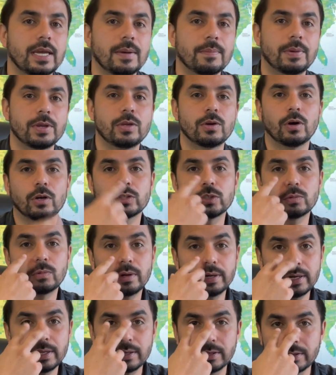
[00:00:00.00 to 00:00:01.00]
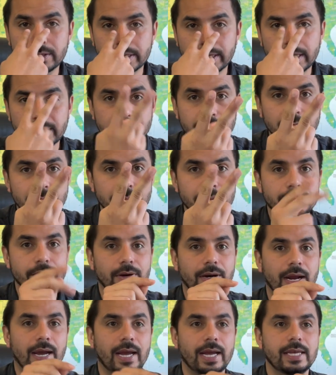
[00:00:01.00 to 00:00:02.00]
But you also want to look at them in
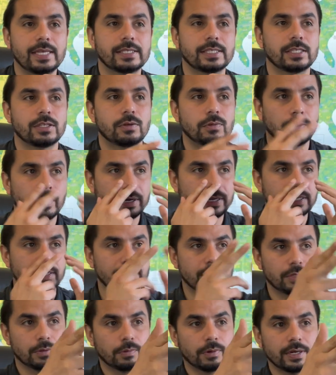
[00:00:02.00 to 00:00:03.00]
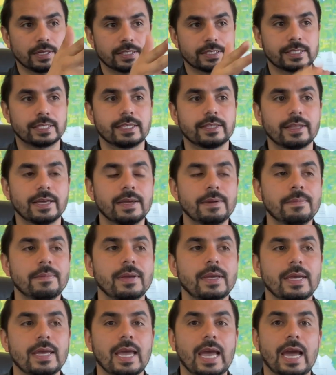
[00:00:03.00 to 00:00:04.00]
their eyes, and you want to see them
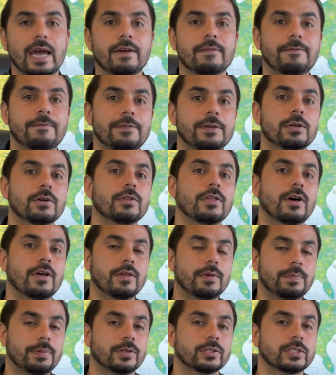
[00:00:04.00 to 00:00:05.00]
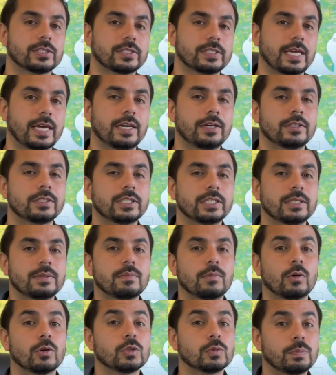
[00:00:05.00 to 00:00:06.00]
and feel the other person's energy.
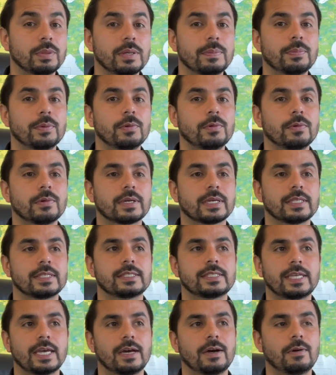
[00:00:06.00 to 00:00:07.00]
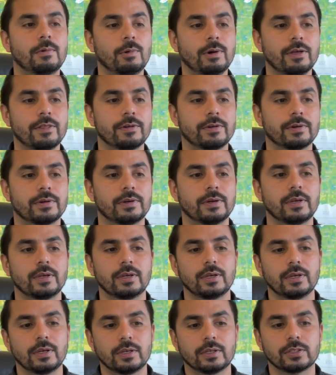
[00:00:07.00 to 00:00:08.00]
Most people can tell whether
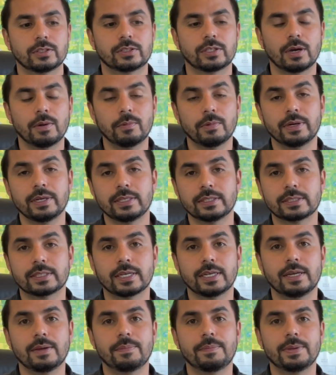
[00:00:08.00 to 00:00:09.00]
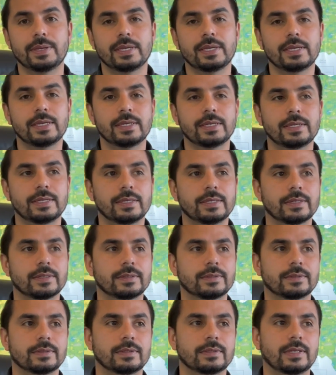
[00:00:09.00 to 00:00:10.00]
someone is going to be
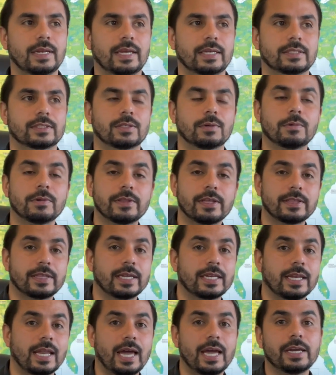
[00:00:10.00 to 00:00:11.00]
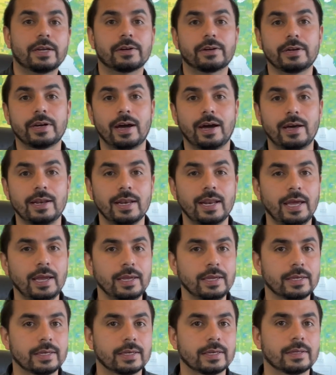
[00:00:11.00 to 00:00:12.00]
someone that they like or not
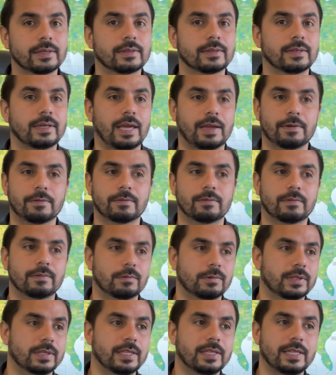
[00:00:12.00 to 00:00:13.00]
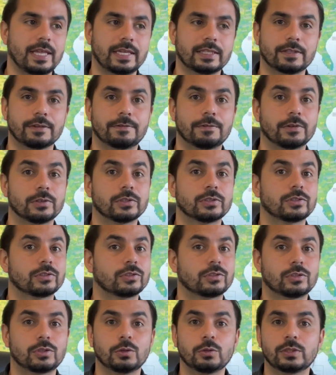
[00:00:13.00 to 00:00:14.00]
like within the first
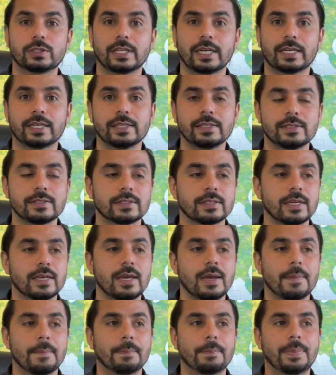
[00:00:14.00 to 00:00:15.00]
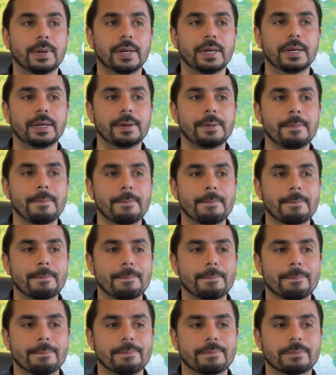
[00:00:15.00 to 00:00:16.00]
2 seconds. But
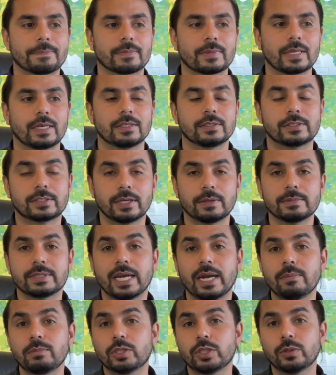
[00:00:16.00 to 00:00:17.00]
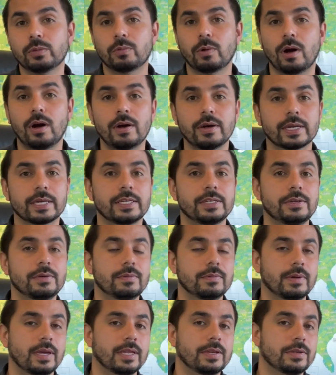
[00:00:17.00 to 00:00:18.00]
sometimes you're wrong, and
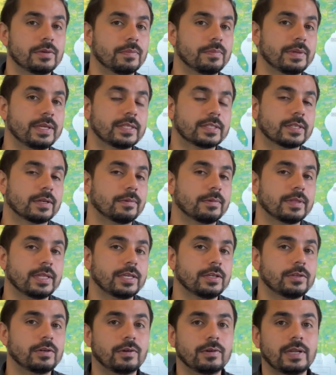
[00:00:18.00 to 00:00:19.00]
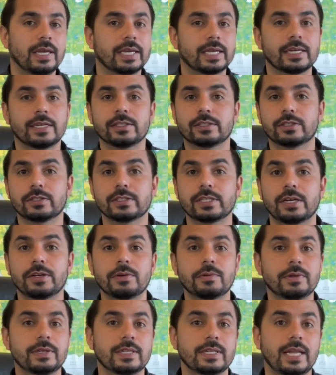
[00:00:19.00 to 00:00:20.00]
you meet someone that you don't like and it turns out
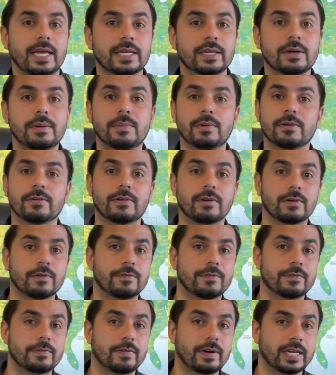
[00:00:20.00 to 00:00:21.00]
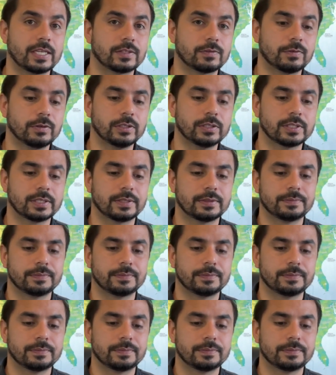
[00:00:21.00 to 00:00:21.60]
you really like them, or vice versa.